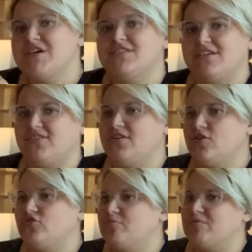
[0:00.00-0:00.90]
things didn't go
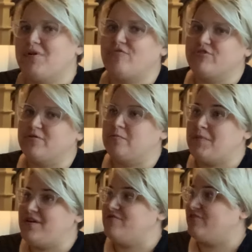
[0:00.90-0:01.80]
super well for the
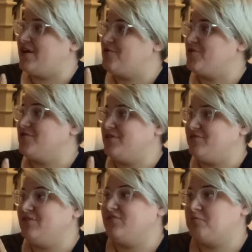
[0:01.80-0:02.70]
Mayflower.
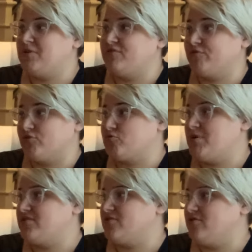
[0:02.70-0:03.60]
Its first
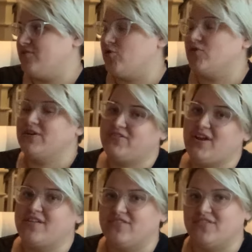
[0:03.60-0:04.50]
winter, or its
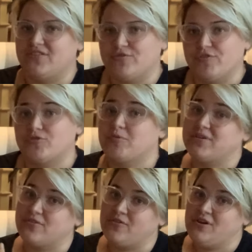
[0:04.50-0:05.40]
denizens, its first
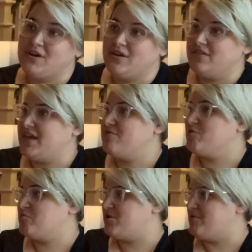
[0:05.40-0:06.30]
winter, they were
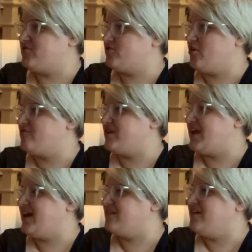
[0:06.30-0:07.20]
pretty much starving.
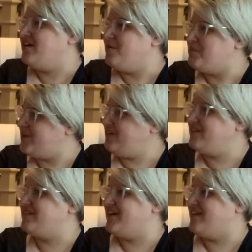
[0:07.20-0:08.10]
And
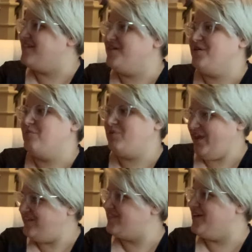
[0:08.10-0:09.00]
Billington,
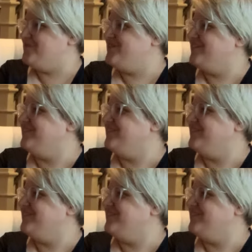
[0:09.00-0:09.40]
bless him,